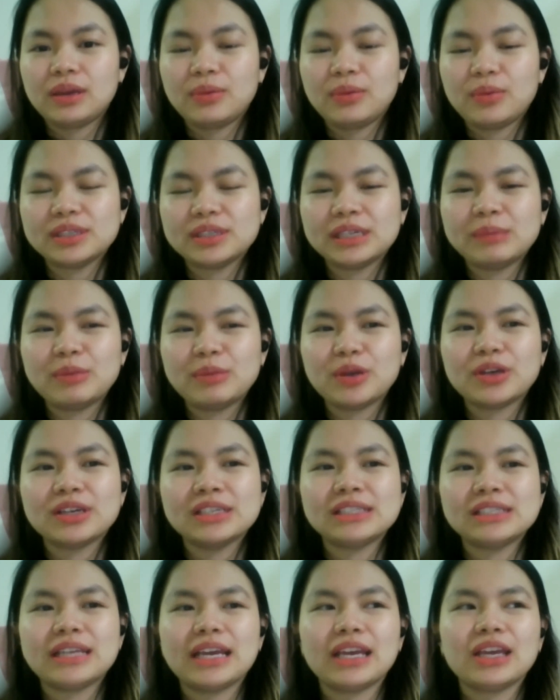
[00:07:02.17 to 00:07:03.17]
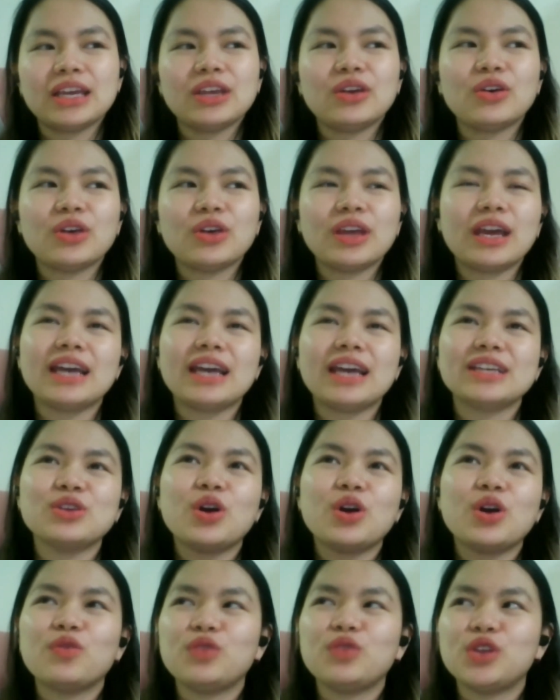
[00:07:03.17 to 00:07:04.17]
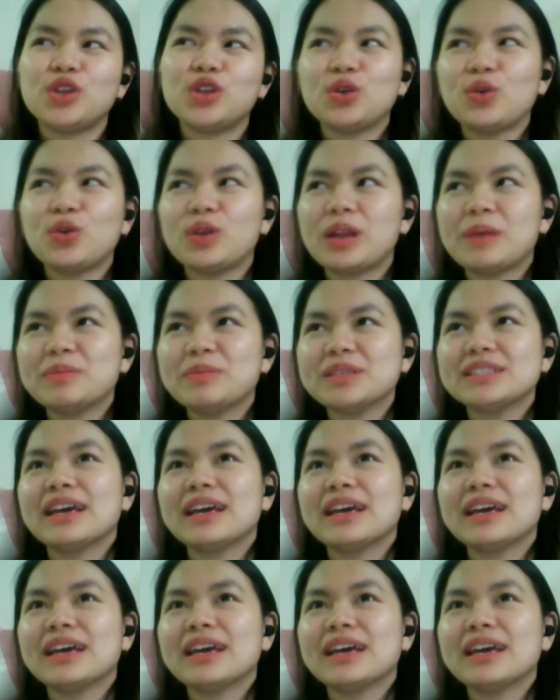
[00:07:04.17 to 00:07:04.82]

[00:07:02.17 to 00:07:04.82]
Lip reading: Was it because like, okay, I saw a video and I'm just